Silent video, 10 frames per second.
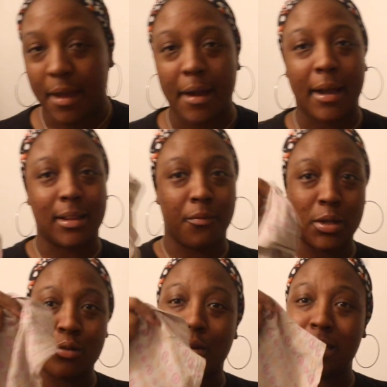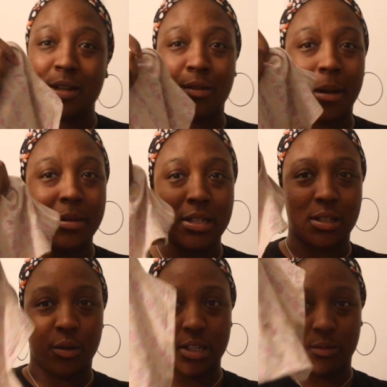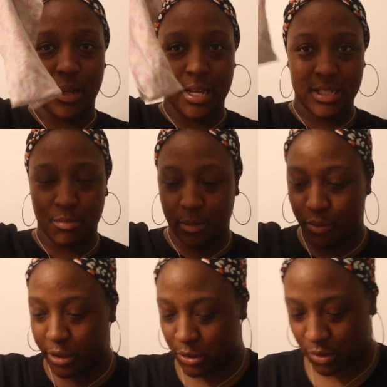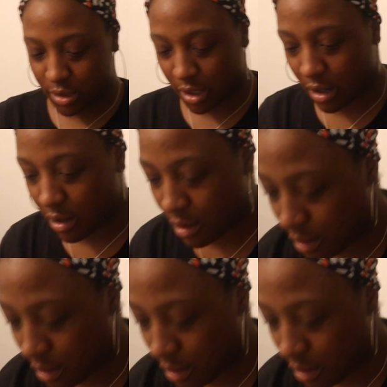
I got the Victoria's Secret. I'ma just throw these away. They some little boy shorts, y'all.